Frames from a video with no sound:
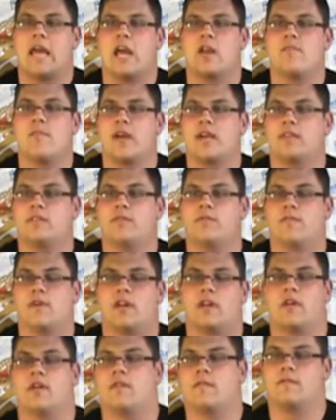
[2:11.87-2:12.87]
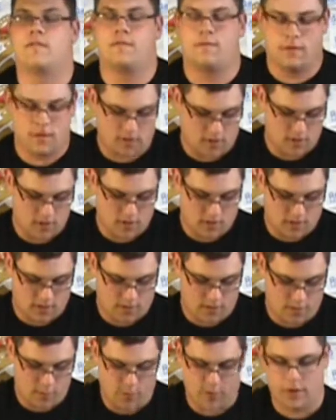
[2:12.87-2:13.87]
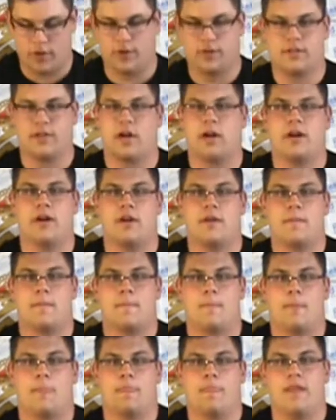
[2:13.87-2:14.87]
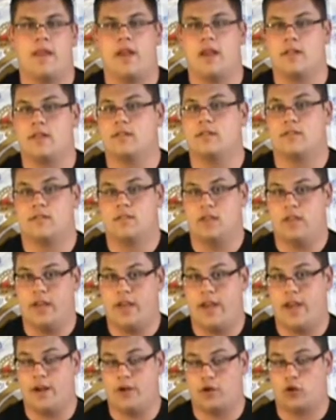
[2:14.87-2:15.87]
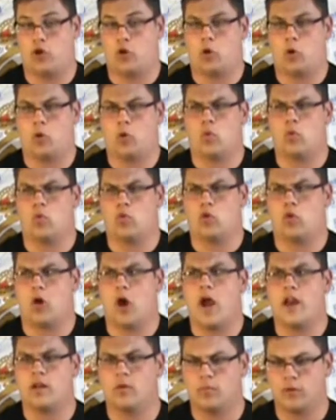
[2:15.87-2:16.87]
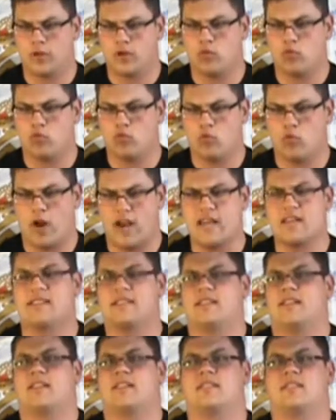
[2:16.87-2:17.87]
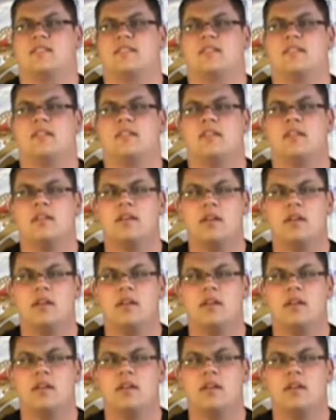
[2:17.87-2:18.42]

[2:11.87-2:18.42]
It makes fun of the military. It is incredibly racist.